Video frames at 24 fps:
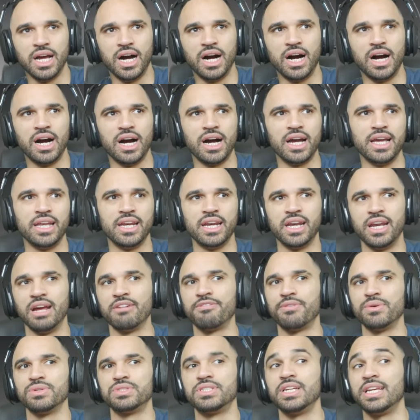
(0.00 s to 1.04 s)
uh, in an
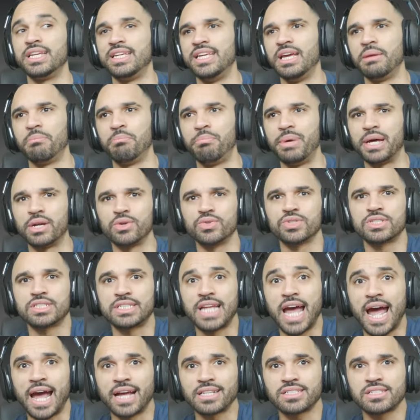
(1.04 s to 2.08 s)
effort to get better
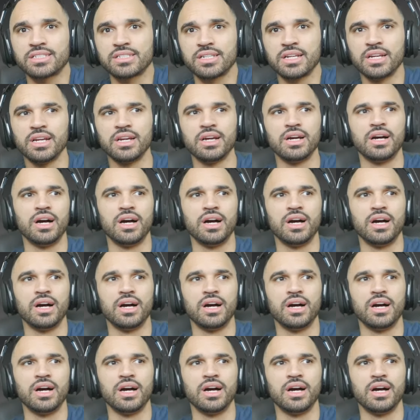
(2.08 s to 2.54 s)
stats.